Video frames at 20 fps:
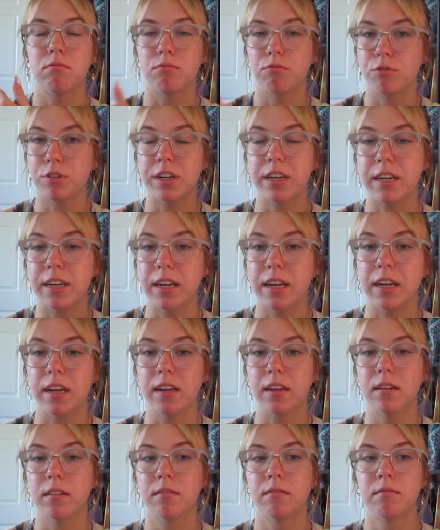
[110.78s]

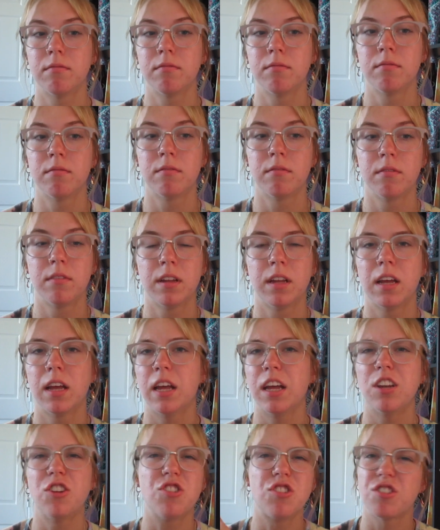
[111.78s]
reading,
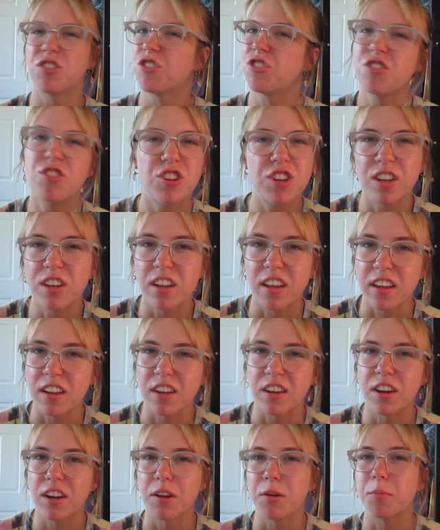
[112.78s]
and just
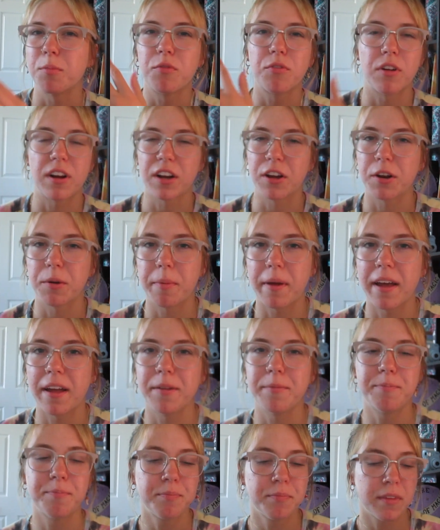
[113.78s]
chilling, you know, before I go to
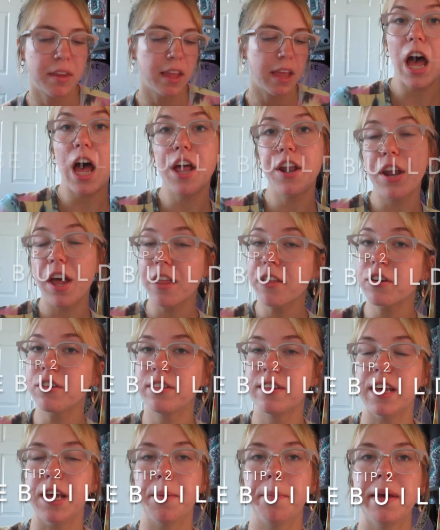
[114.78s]
bed. Another
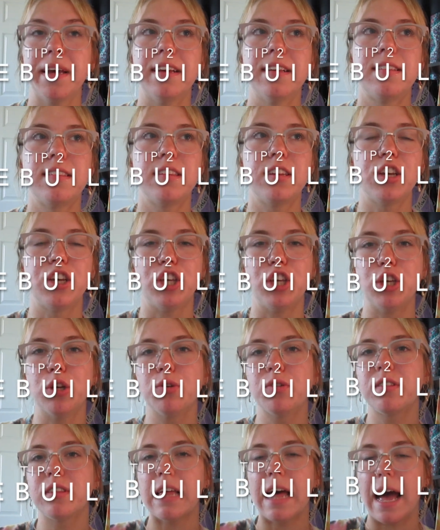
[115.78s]
tip is to use the